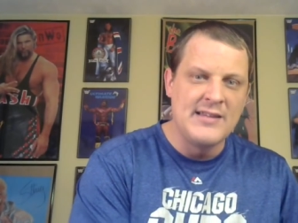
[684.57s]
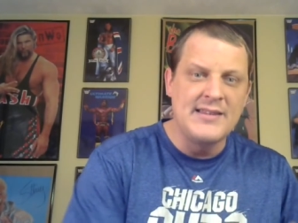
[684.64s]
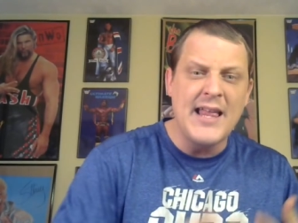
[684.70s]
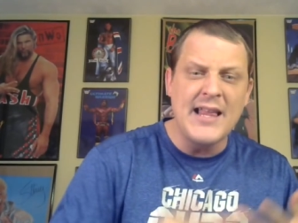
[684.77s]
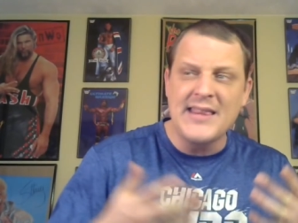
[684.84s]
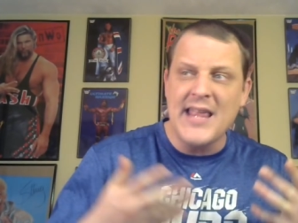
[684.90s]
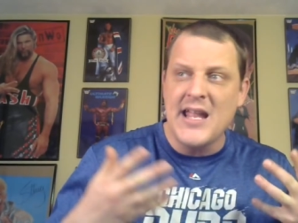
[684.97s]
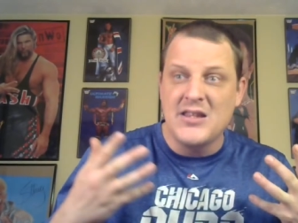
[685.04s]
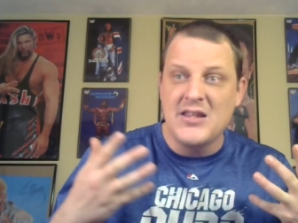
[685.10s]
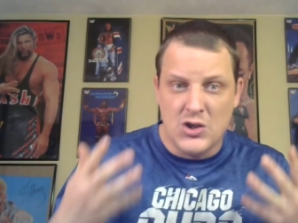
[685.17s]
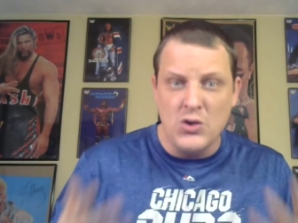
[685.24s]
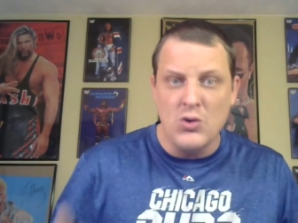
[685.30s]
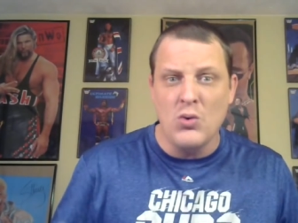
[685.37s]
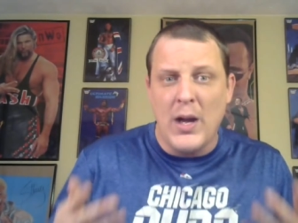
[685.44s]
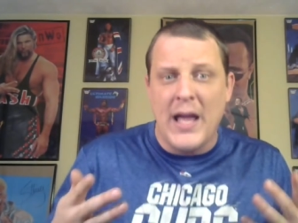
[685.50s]
that they
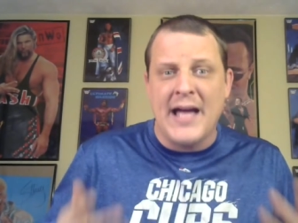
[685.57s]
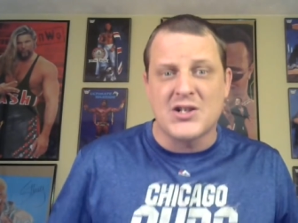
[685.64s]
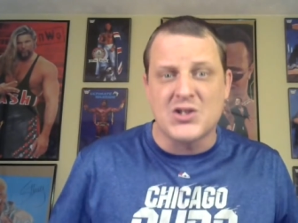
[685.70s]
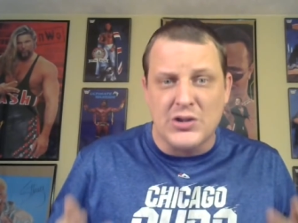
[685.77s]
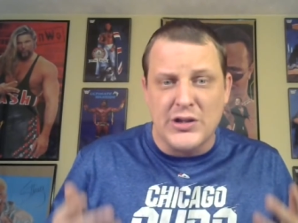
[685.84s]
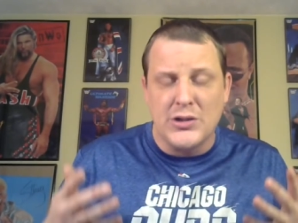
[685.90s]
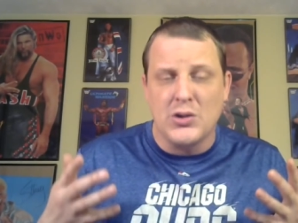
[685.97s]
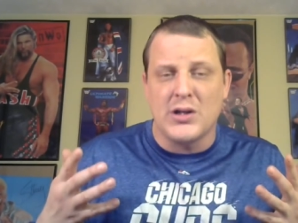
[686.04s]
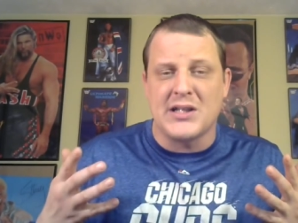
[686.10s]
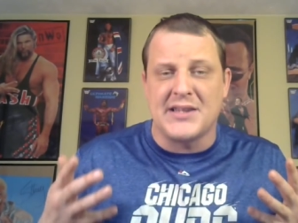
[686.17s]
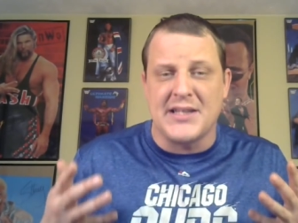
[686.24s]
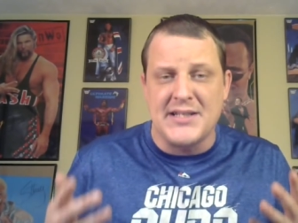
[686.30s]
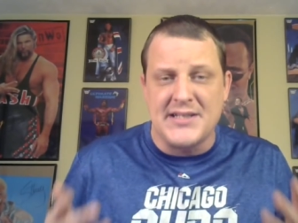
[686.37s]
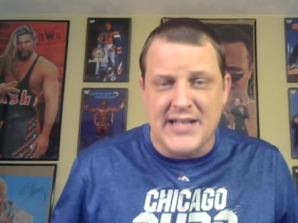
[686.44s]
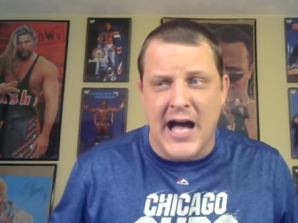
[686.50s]
do actually look at
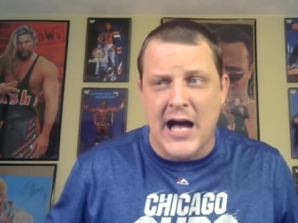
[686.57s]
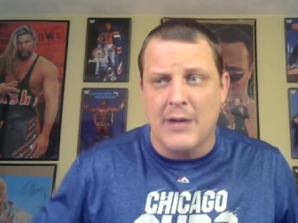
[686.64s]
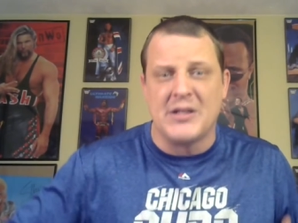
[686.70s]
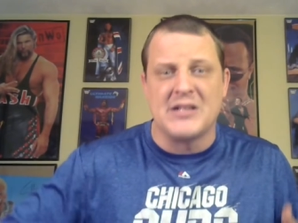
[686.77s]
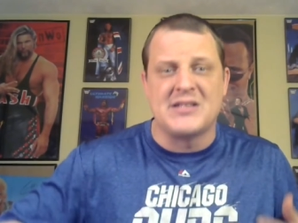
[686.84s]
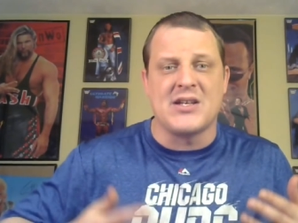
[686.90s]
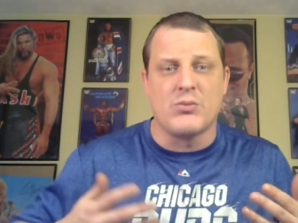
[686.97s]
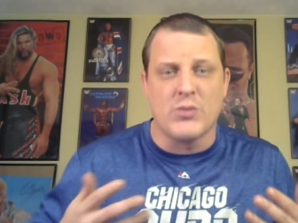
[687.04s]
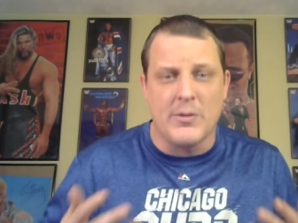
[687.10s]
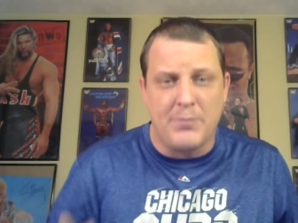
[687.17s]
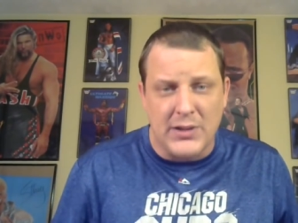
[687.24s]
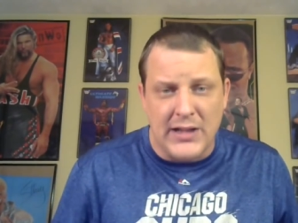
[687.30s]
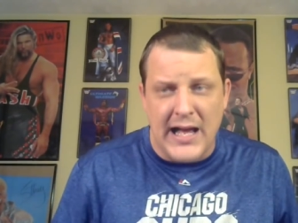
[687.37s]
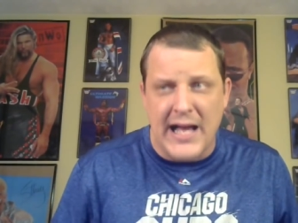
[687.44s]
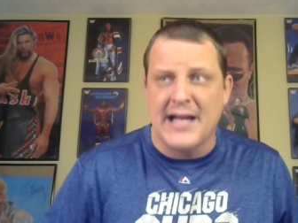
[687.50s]
these comments and
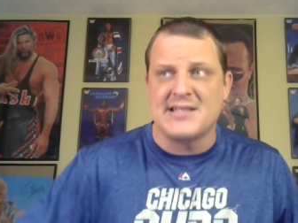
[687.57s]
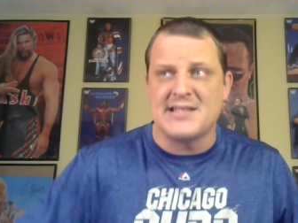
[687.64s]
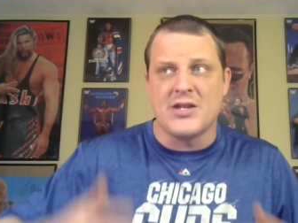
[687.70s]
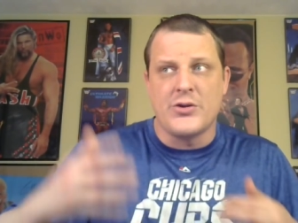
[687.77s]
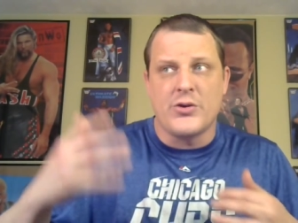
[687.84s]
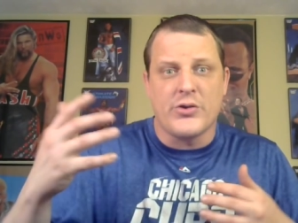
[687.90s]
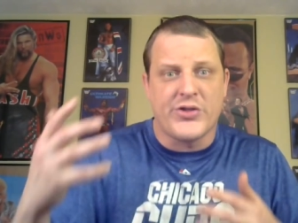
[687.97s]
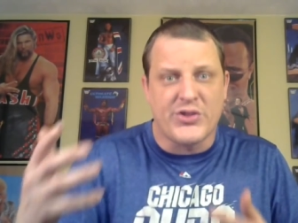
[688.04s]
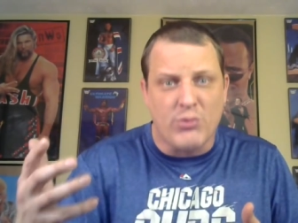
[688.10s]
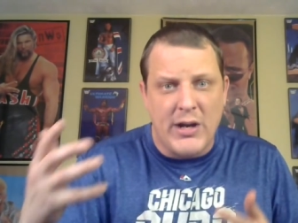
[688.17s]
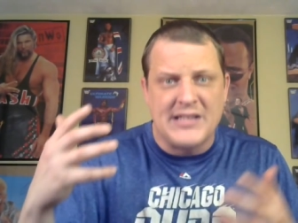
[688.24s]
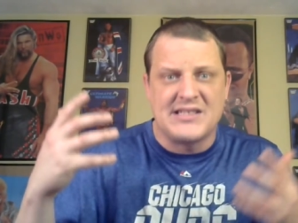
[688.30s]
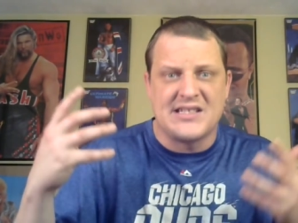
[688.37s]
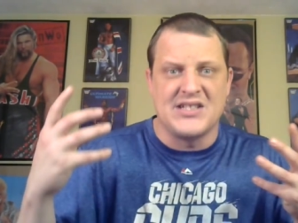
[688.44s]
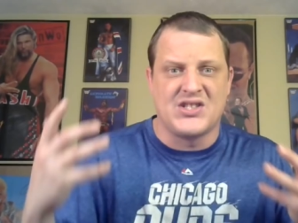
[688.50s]
replies and their
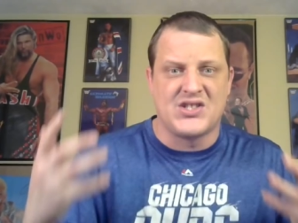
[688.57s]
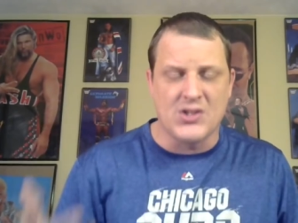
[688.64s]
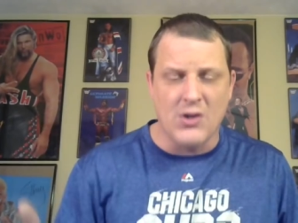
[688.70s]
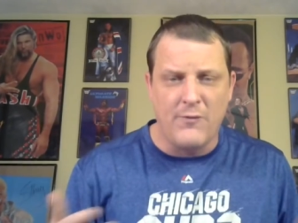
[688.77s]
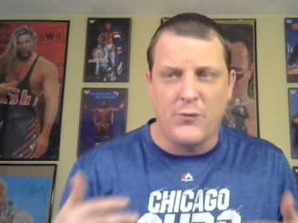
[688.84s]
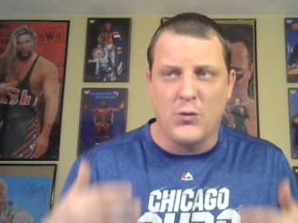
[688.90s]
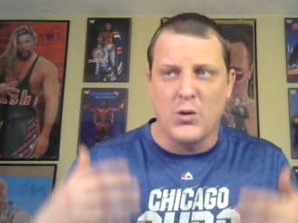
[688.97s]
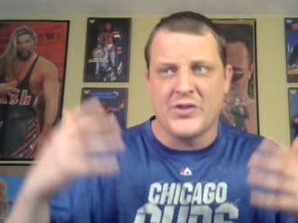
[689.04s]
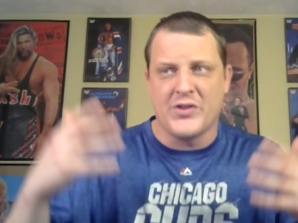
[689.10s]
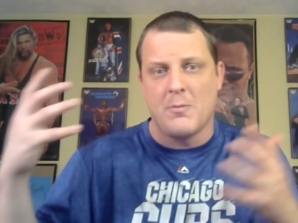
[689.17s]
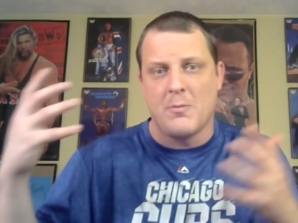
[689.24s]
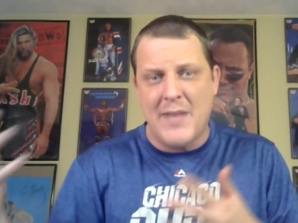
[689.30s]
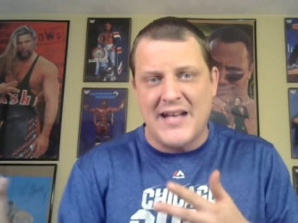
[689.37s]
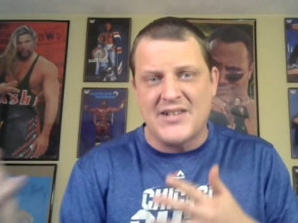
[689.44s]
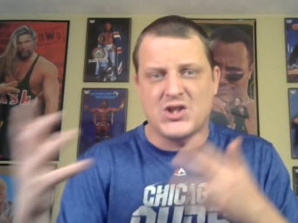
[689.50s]
threads and so forth, their
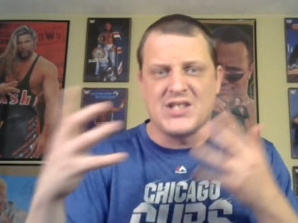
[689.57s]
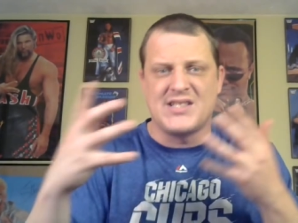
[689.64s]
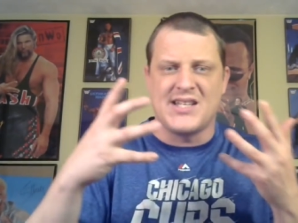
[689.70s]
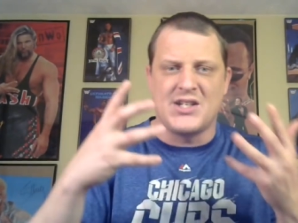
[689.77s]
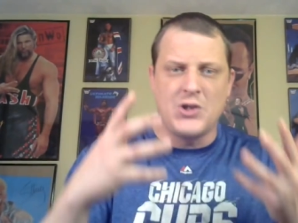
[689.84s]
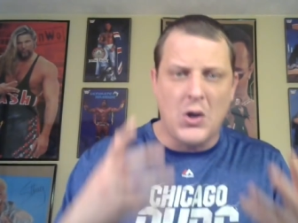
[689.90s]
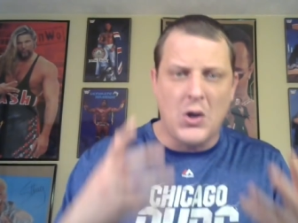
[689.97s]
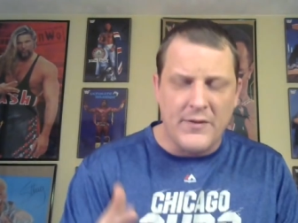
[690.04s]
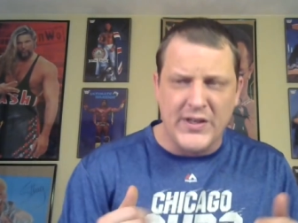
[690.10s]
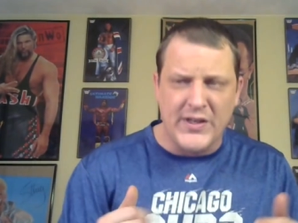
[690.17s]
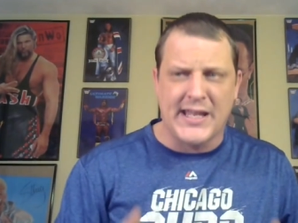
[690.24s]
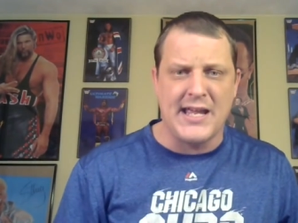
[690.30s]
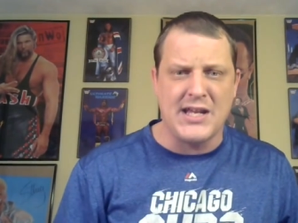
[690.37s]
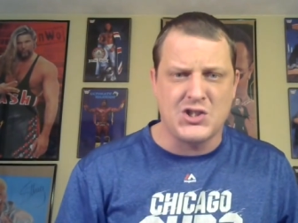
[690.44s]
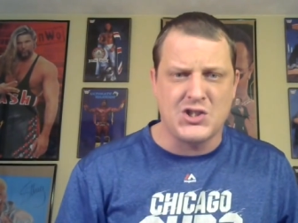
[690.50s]
mentions and
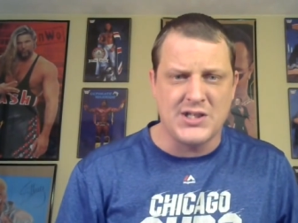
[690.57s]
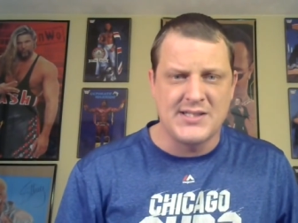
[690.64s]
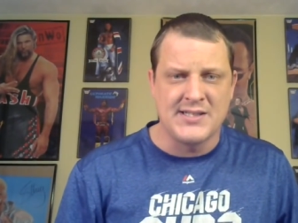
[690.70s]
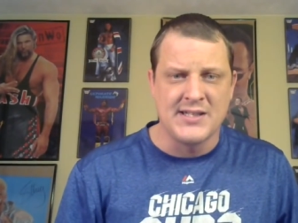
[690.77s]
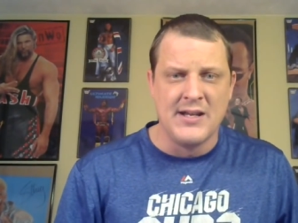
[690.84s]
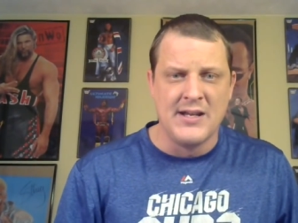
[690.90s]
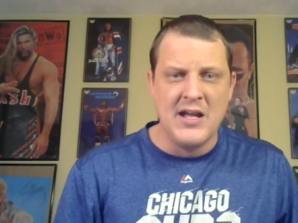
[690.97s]
notifications,